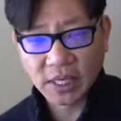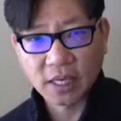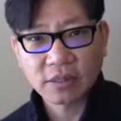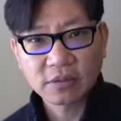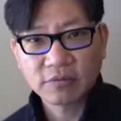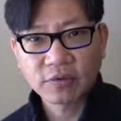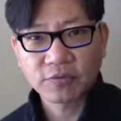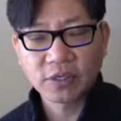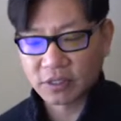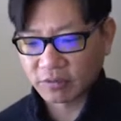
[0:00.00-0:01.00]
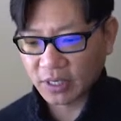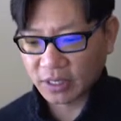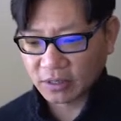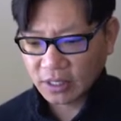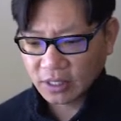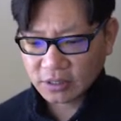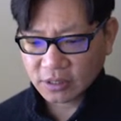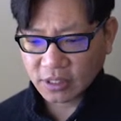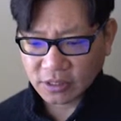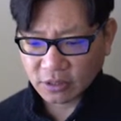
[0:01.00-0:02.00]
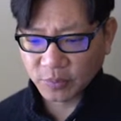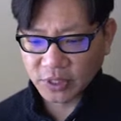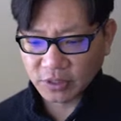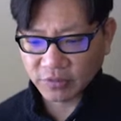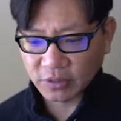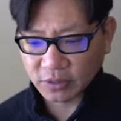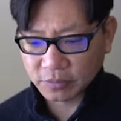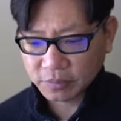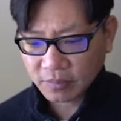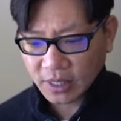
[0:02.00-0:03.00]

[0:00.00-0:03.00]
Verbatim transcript: yeah, feel free to leave it out. It's gonna taste a little bit different though.